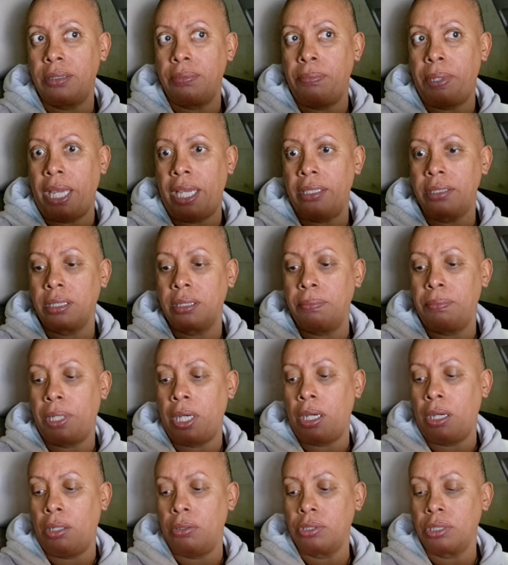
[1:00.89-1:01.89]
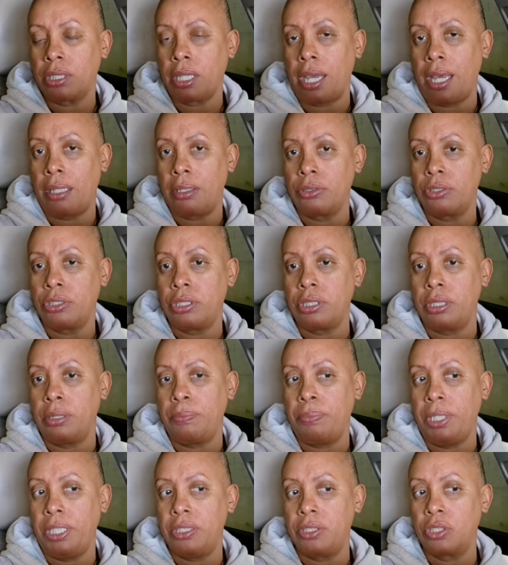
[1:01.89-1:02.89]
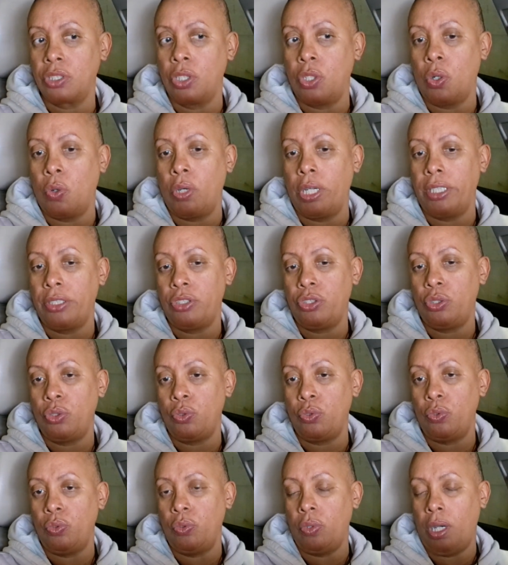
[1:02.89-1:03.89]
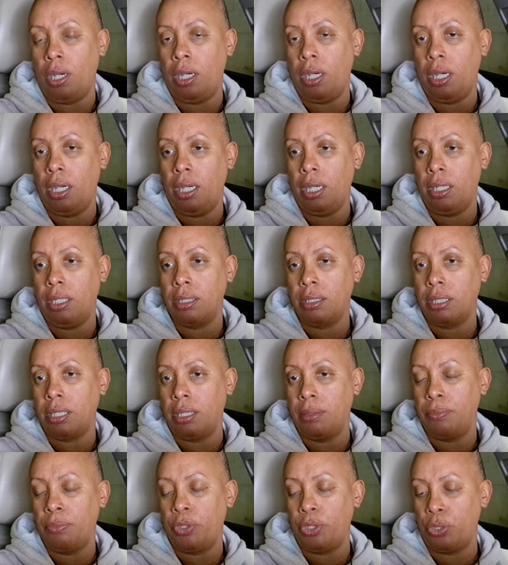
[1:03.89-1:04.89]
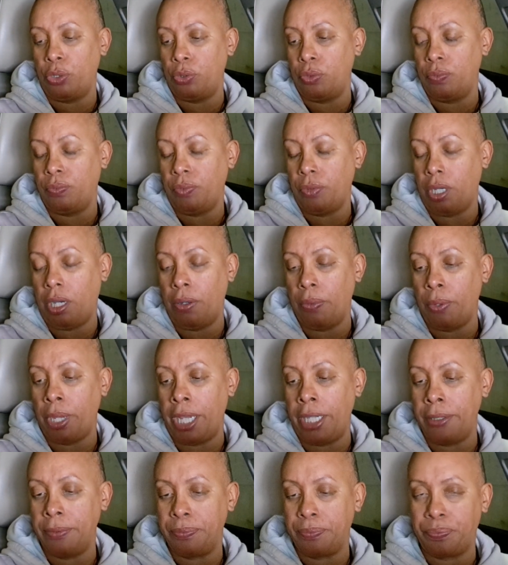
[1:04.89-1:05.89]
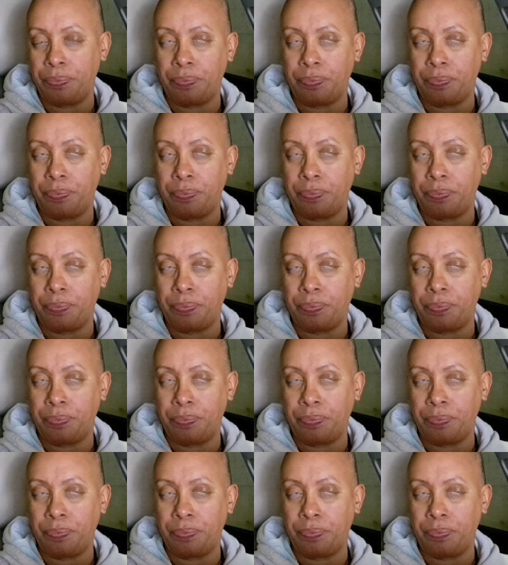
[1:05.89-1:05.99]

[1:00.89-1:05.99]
basketball scholarship is going to come through. All right.